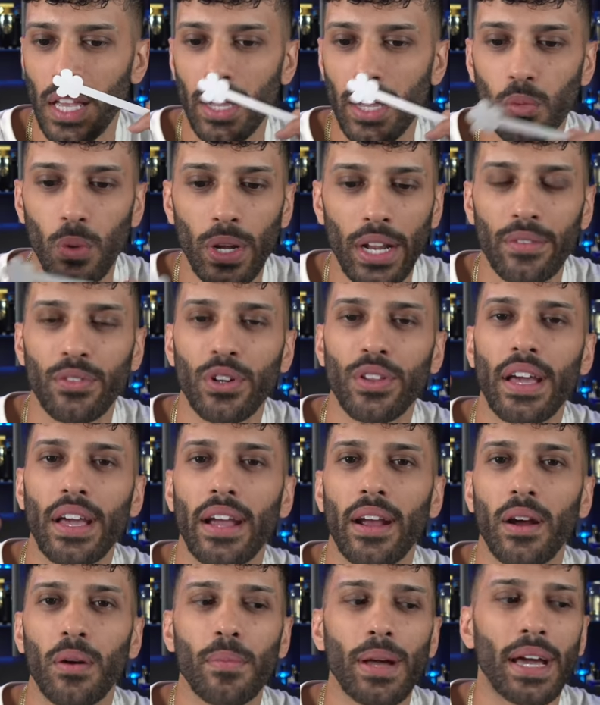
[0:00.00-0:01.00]
And whatever
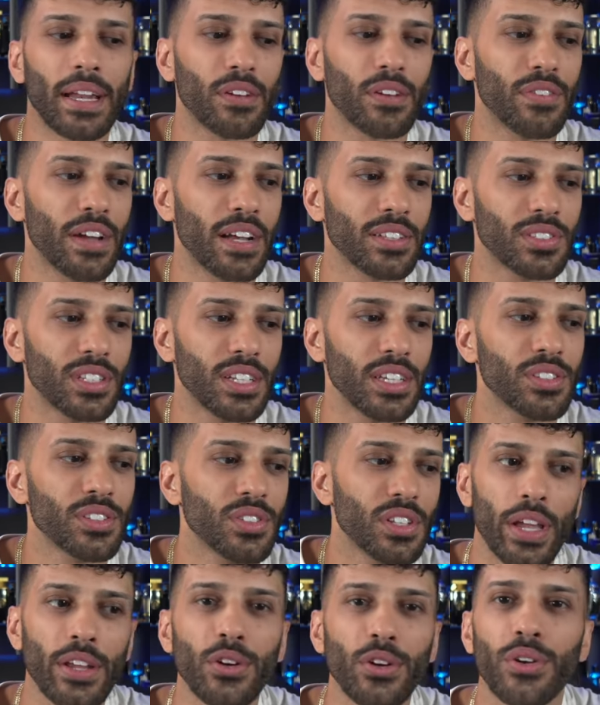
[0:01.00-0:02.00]
that aromatic facet is,
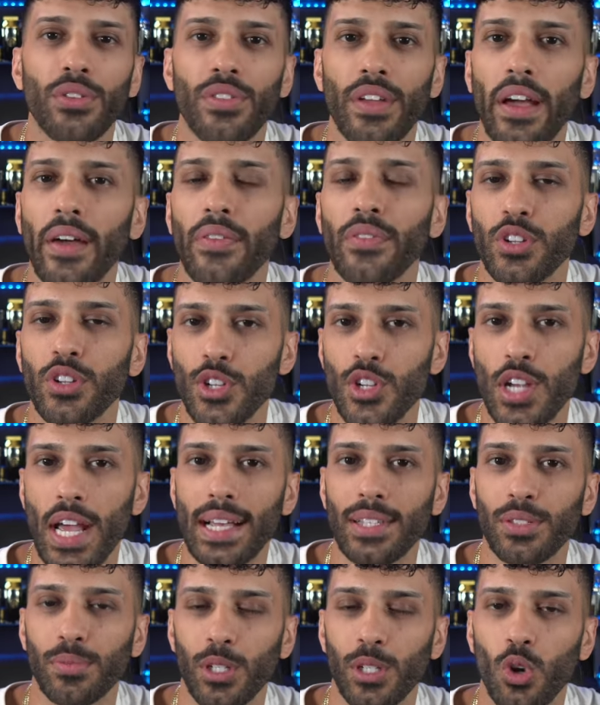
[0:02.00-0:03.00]
greater than the
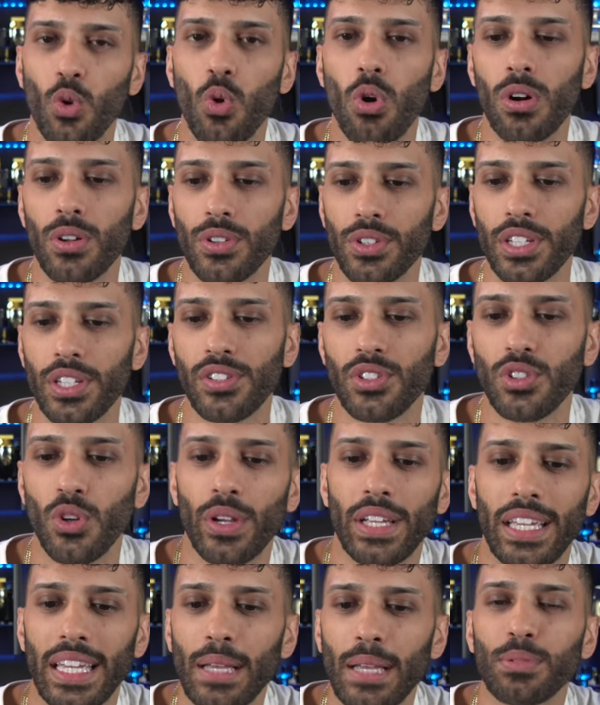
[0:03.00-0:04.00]
jasmine quality. So
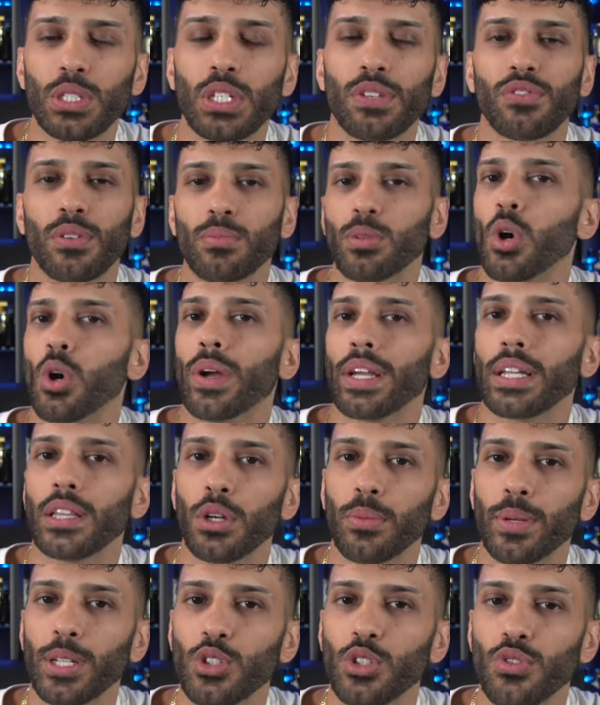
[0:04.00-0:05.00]
it keeps it from going a
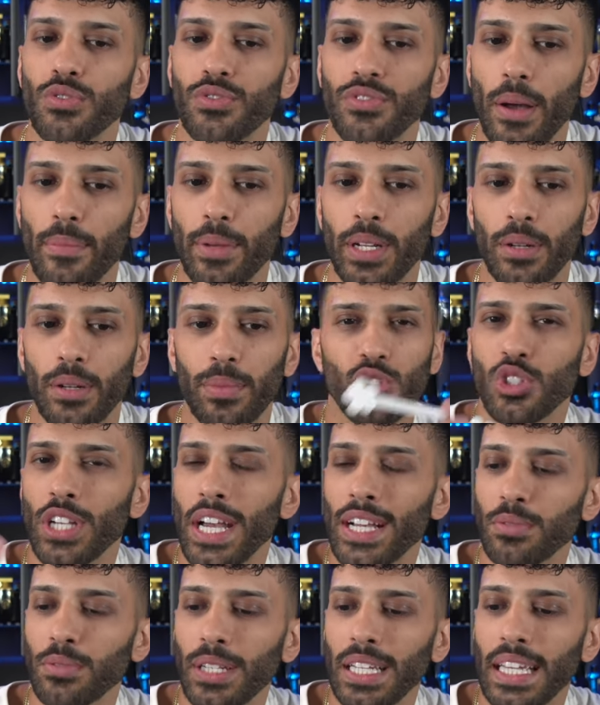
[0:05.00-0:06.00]
little bit too feminine, because
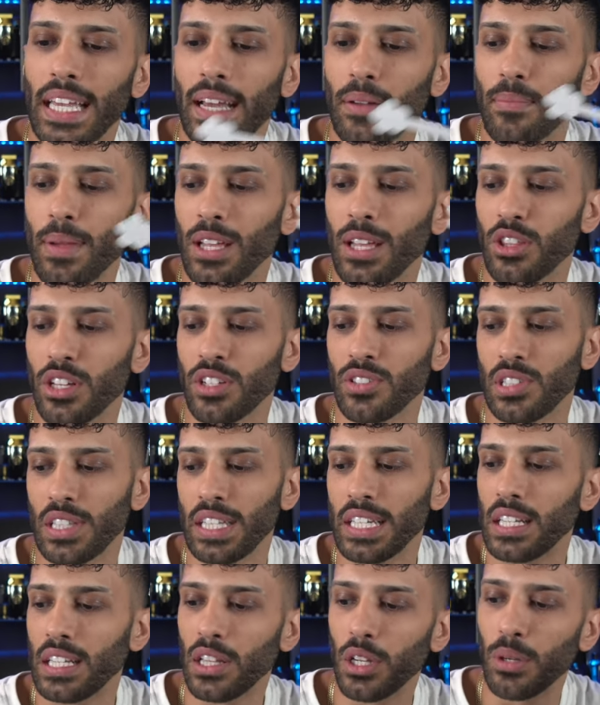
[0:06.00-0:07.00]
jasmine can make things
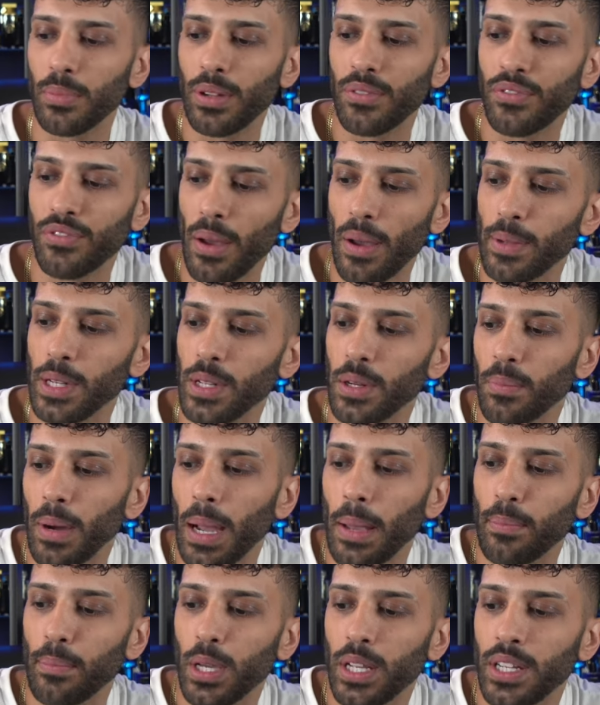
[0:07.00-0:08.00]
lean a little bit feminine in
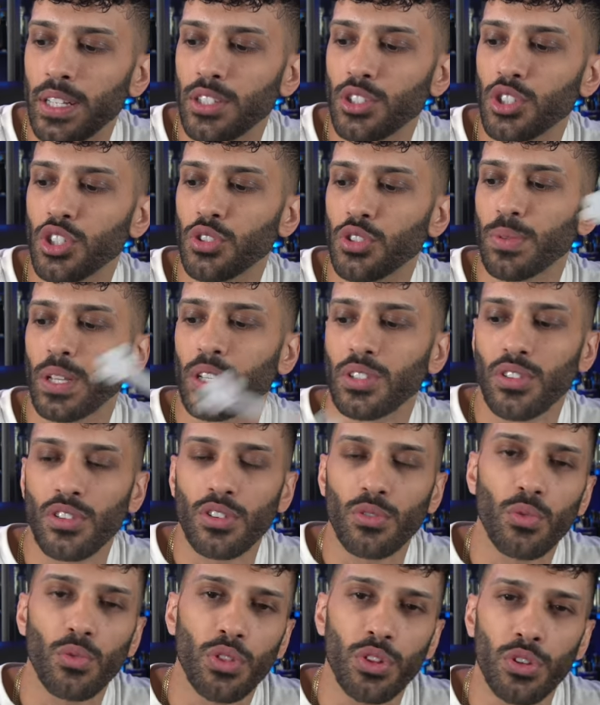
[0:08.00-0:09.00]
my opinion, just because
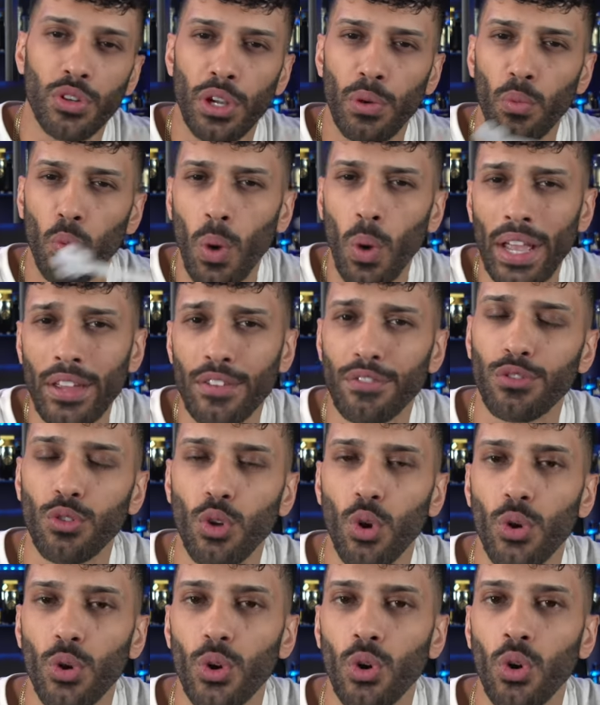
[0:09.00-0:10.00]
of the white
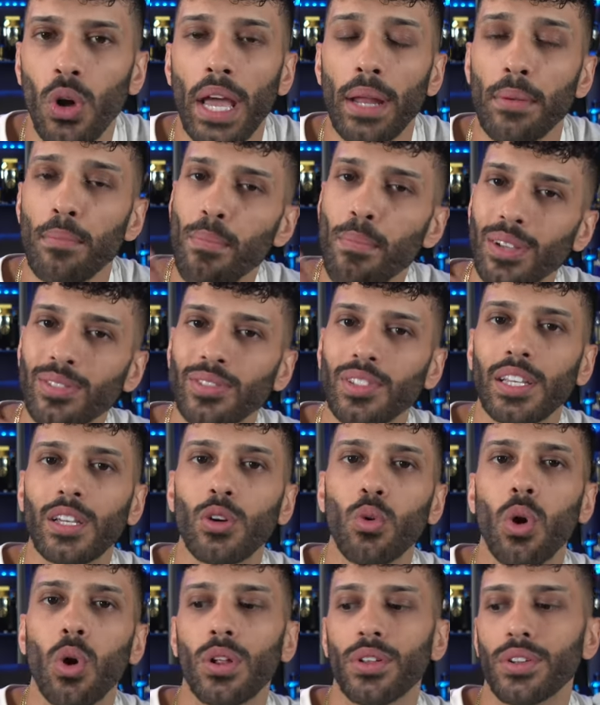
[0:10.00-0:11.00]
floral and musky
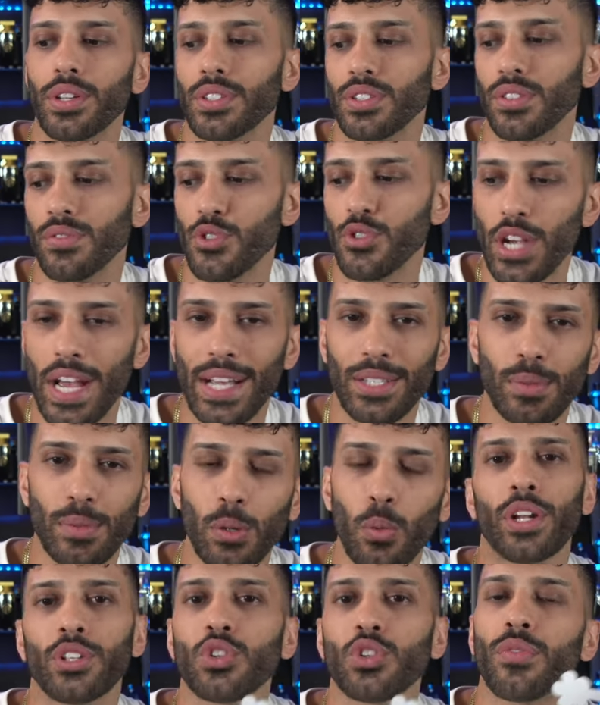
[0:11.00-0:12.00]
qualities of
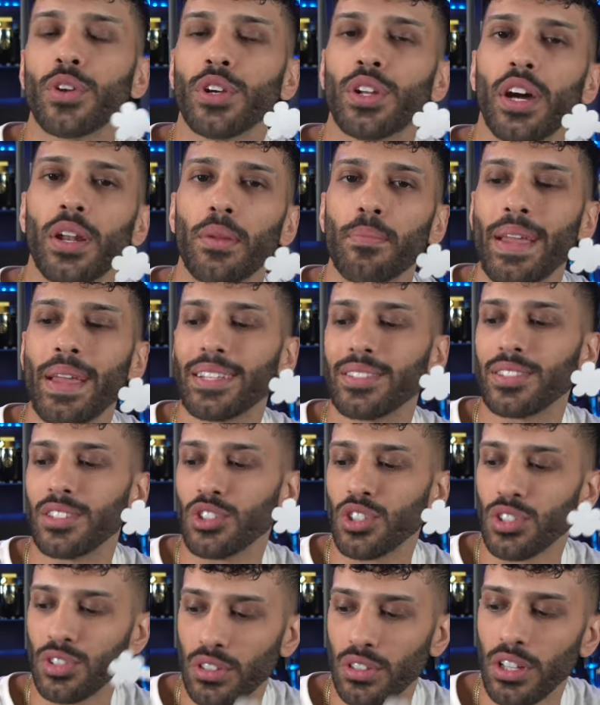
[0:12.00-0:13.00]
jasmine. When it's overdone, it makes
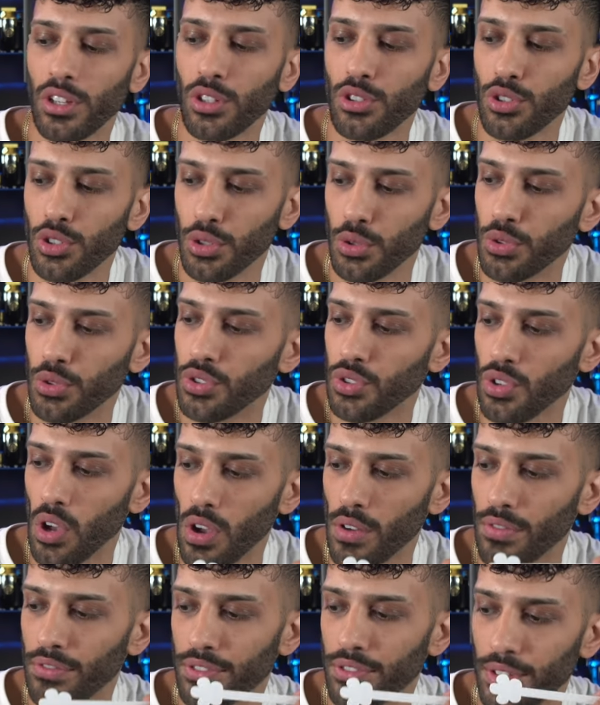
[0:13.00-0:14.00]
it just a little too
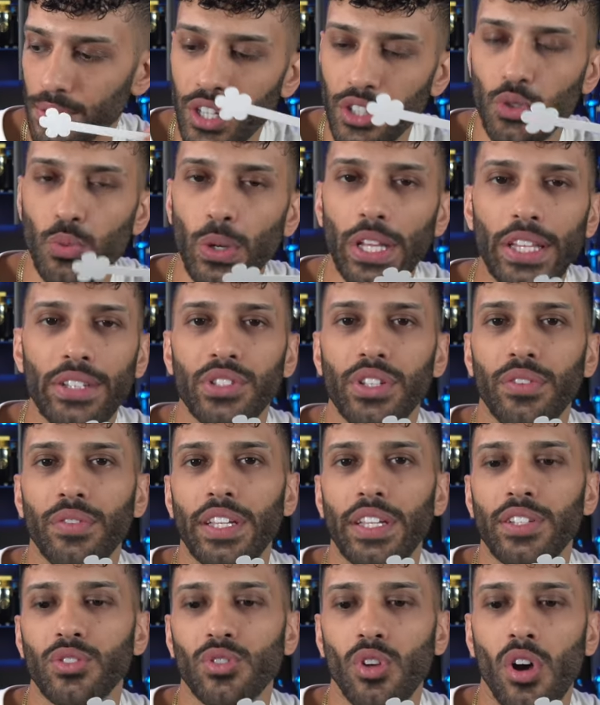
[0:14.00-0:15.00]
soft. It is
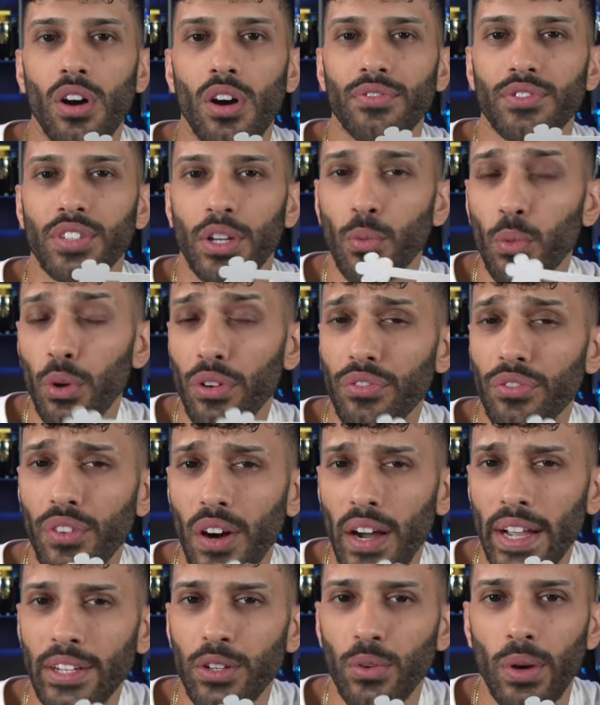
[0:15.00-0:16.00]
relatively soft and
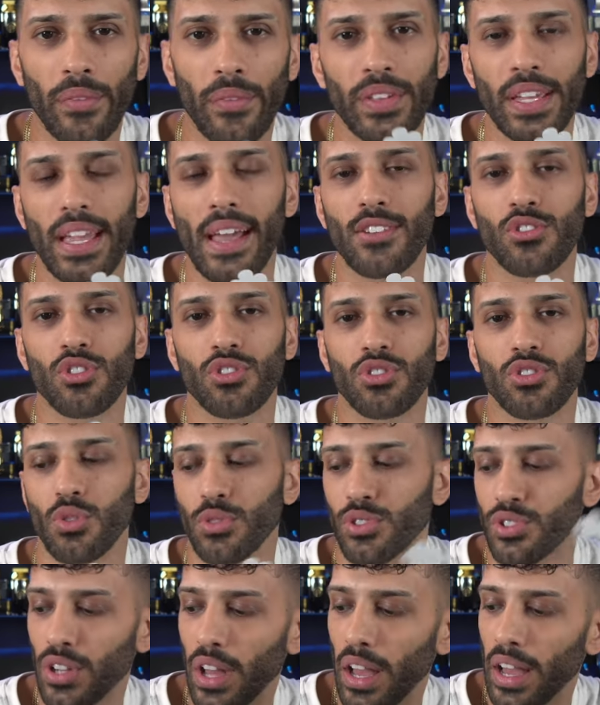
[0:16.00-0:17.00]
refined around the edges, so
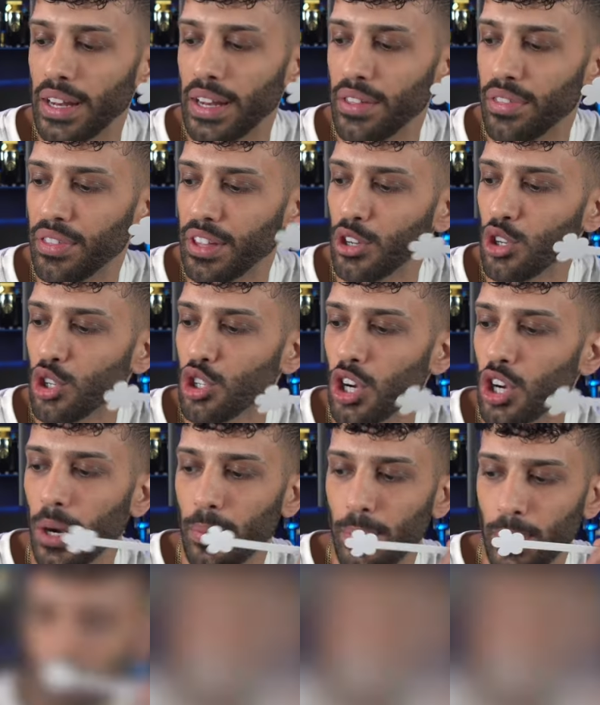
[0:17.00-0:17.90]
it's not anything sharp.